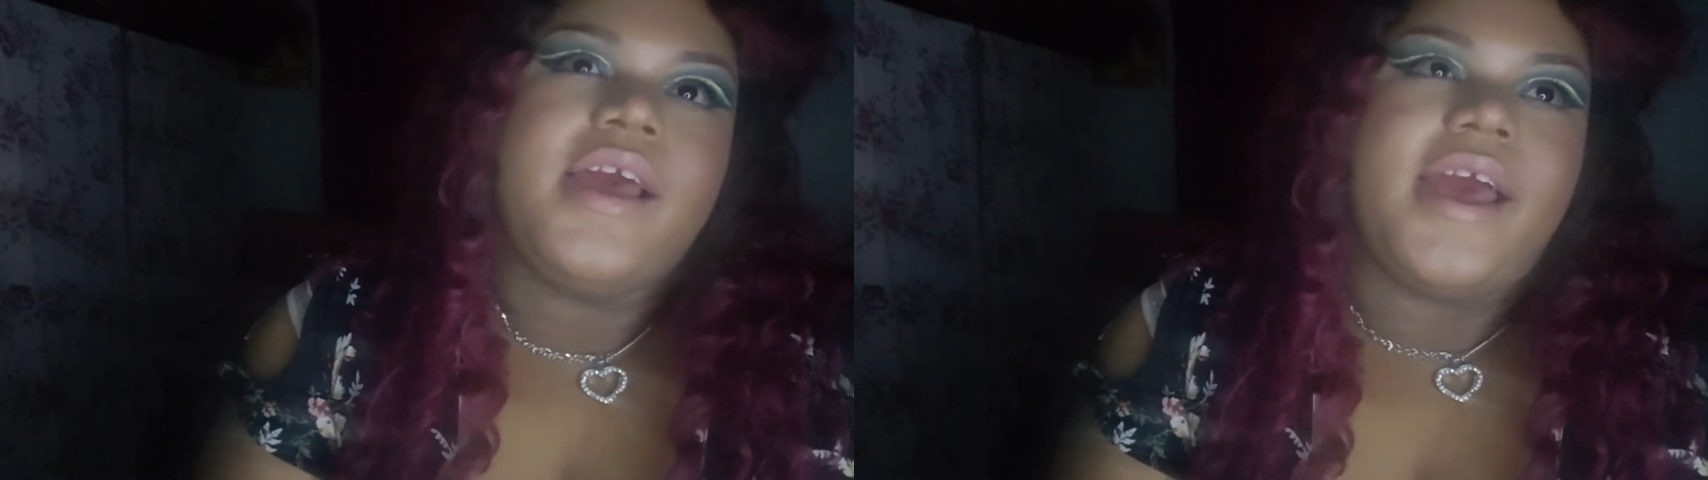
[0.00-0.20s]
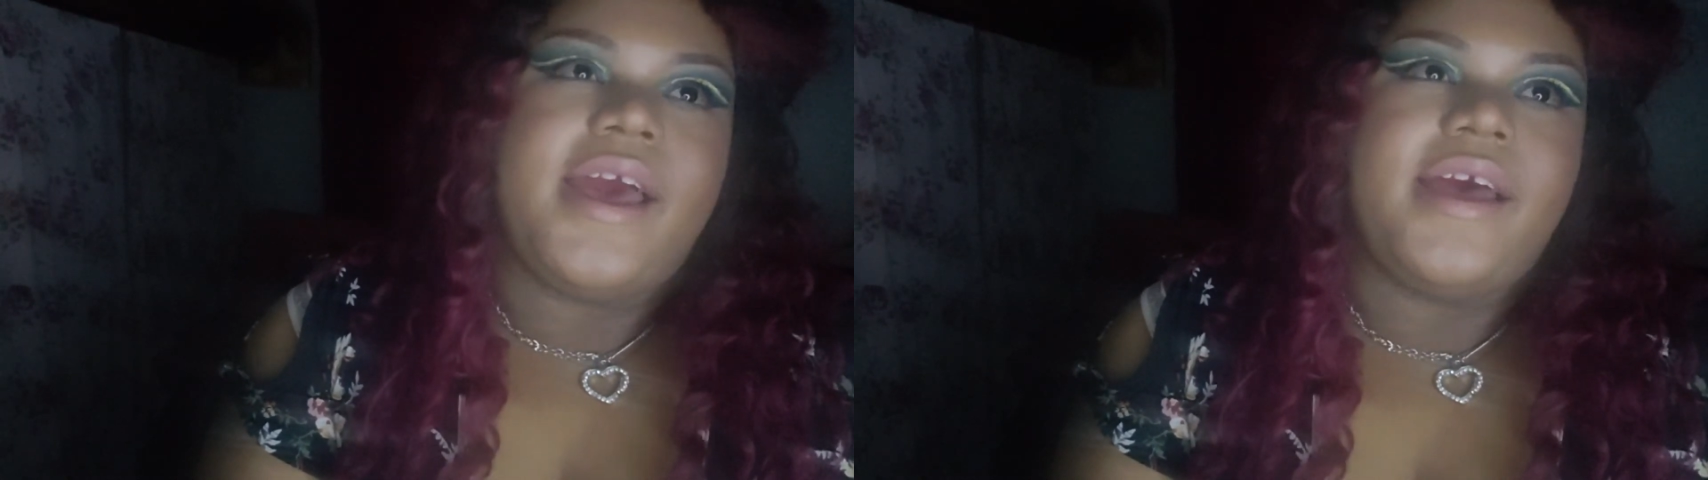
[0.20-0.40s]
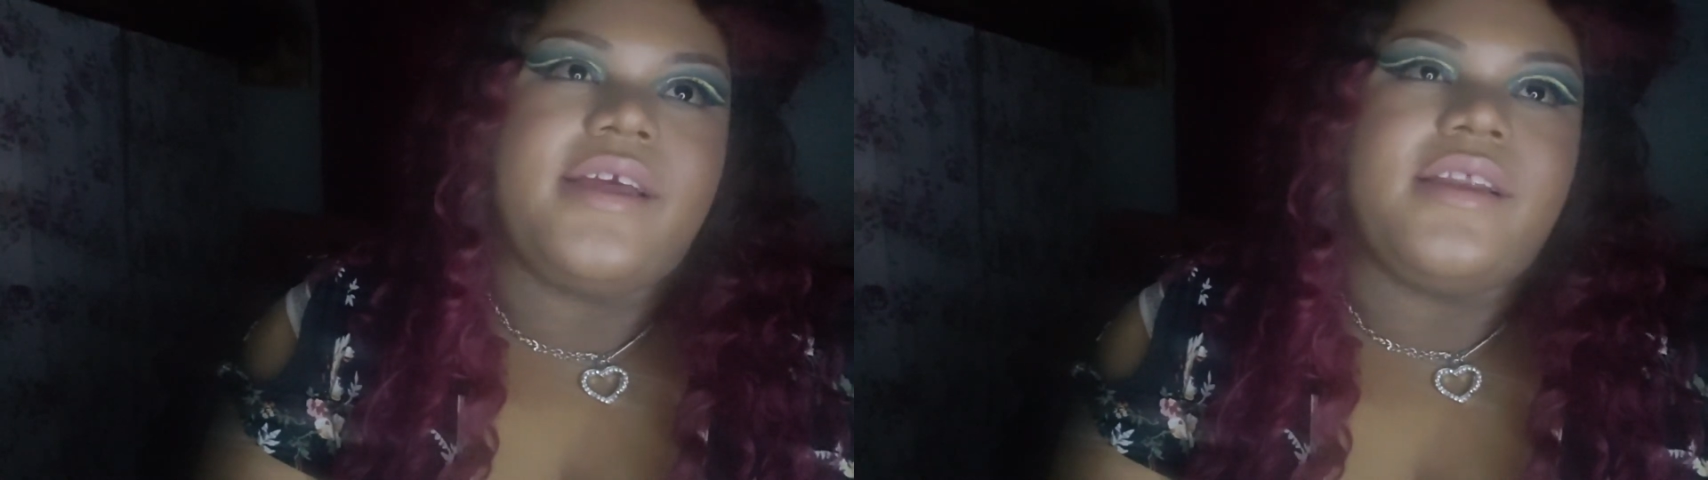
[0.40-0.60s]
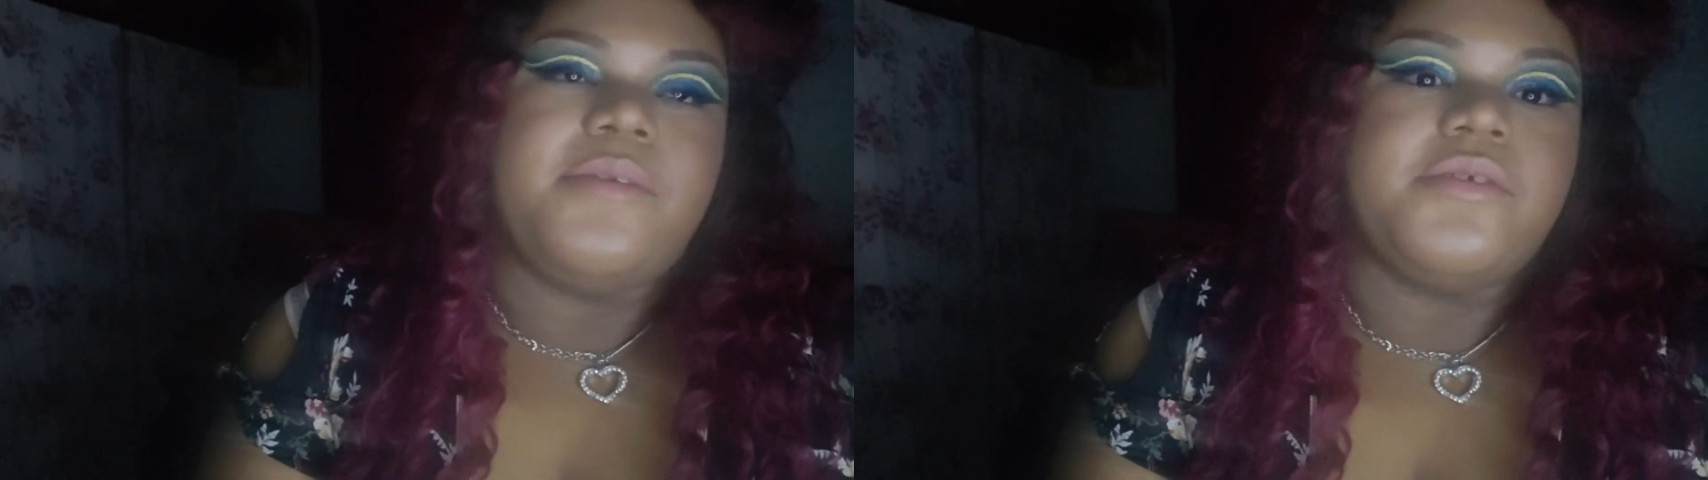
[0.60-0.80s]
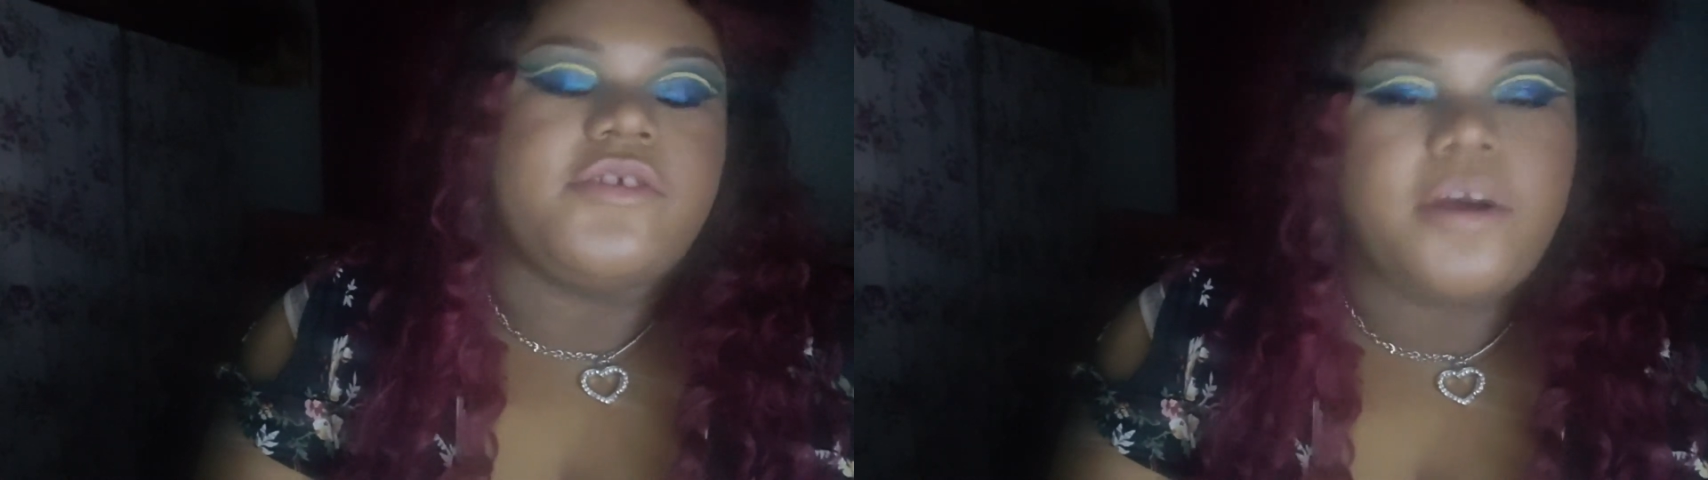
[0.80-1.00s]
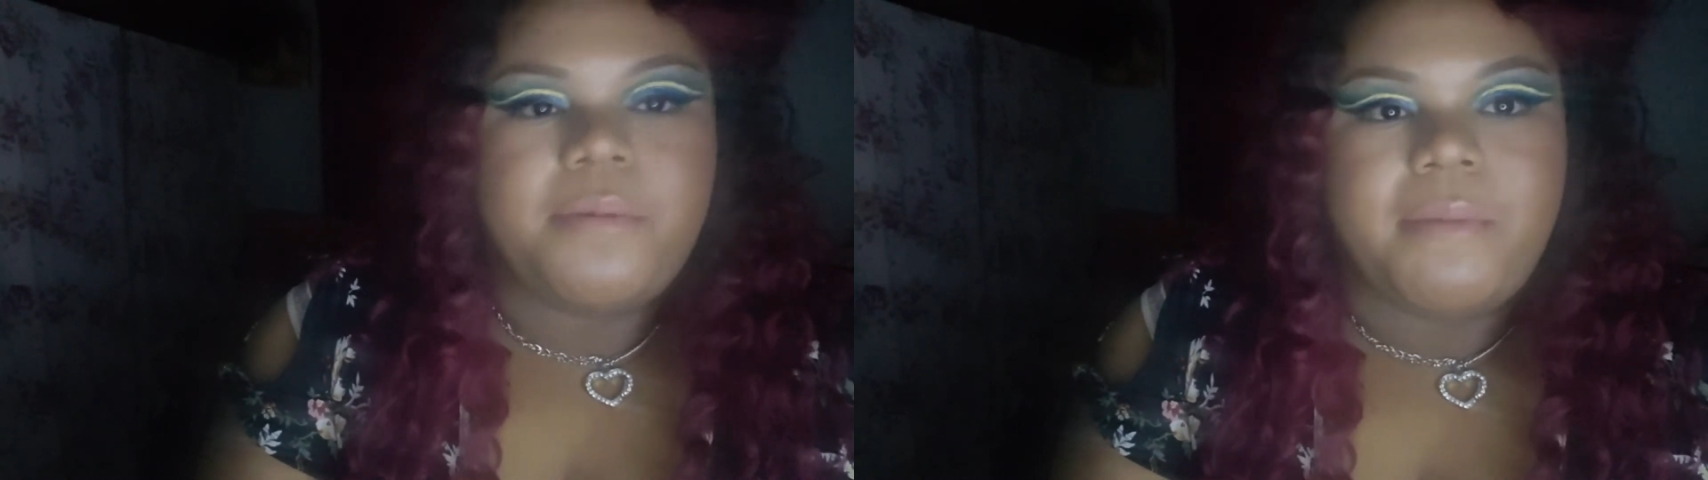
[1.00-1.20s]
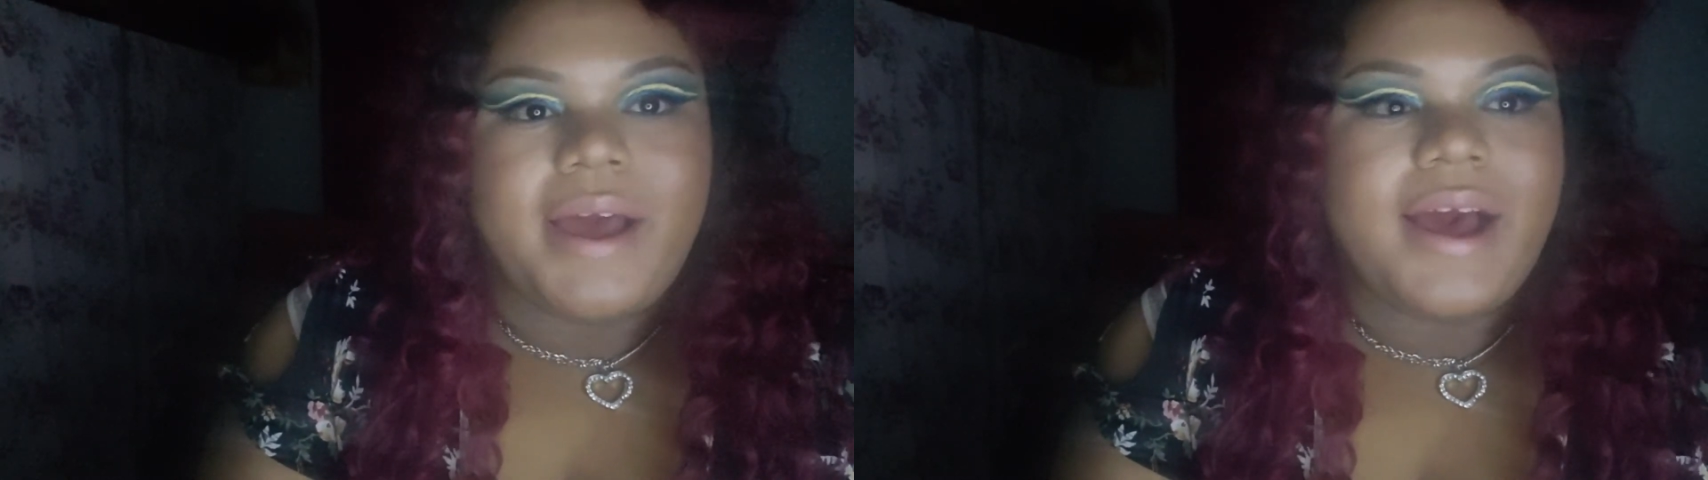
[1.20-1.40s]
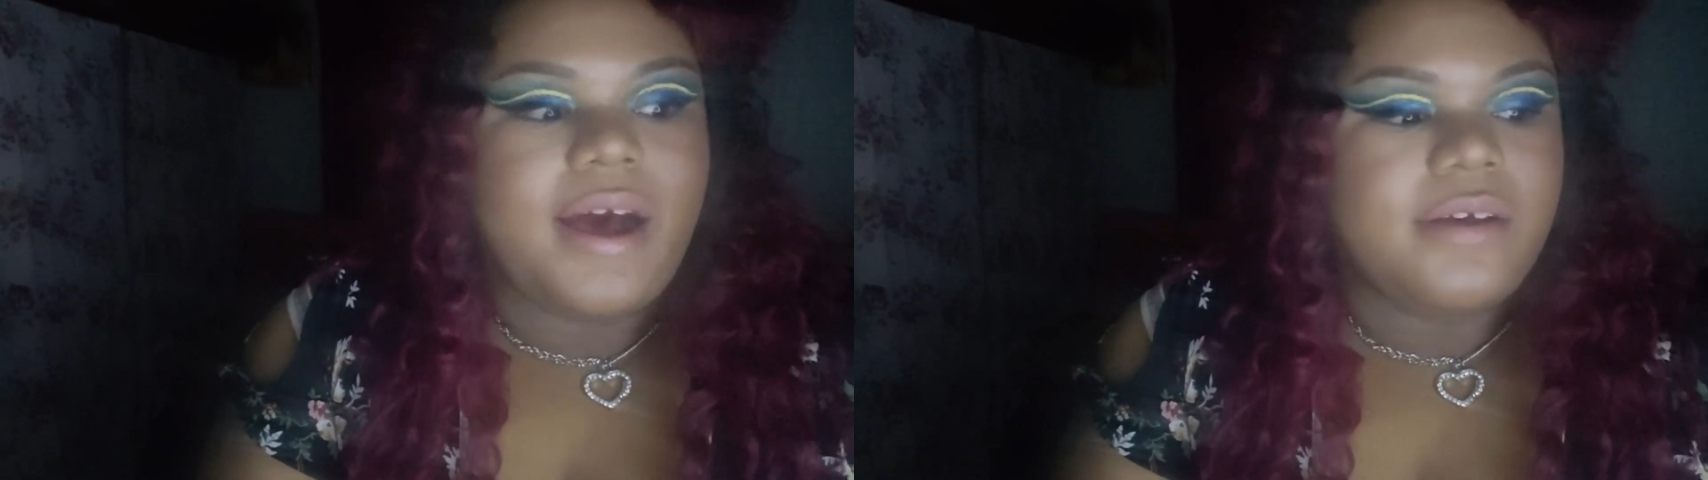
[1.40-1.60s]
And he would show up in my
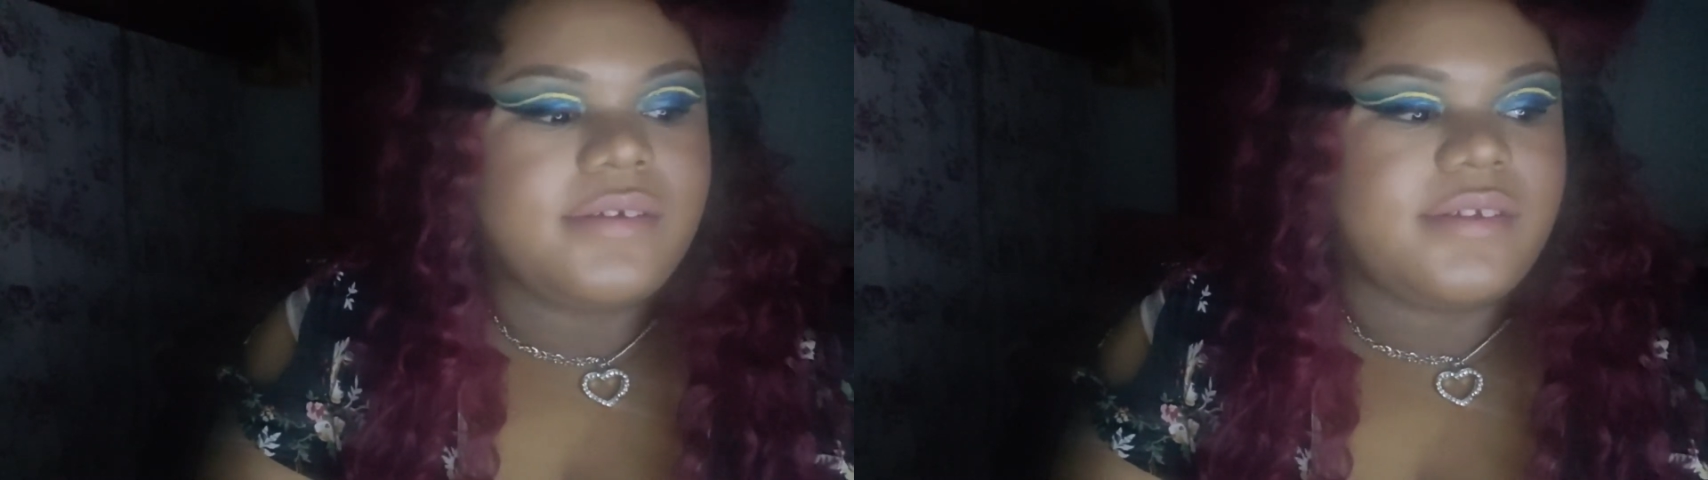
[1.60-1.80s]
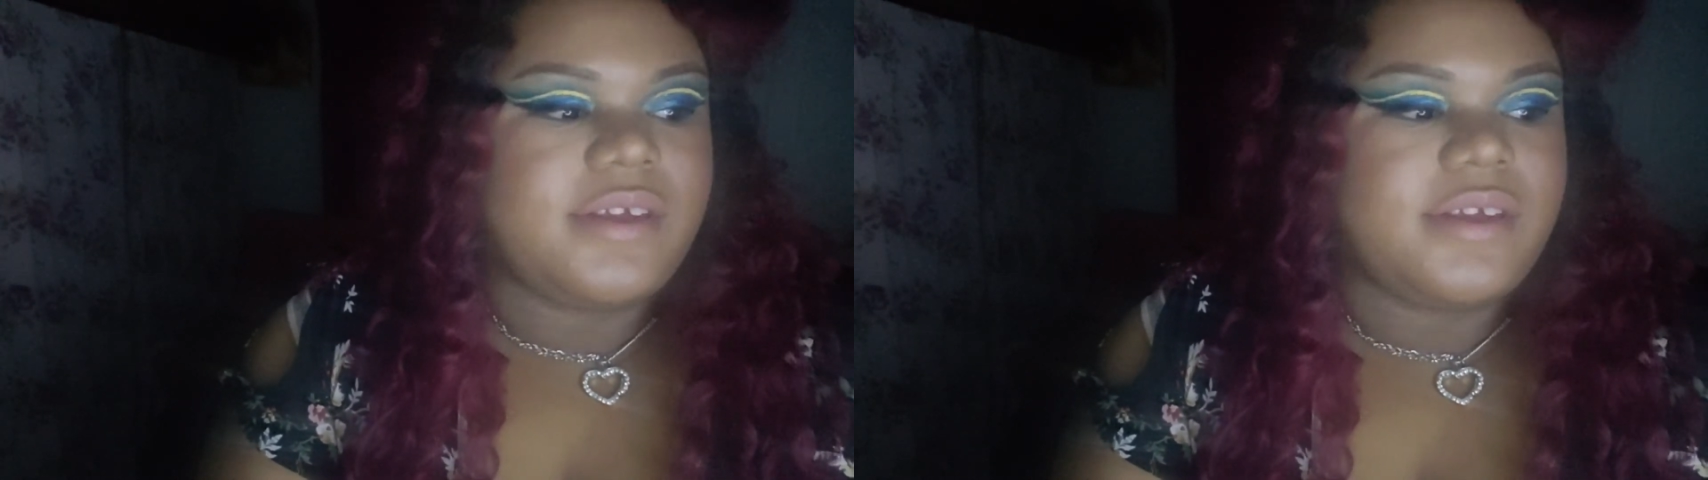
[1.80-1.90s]
house,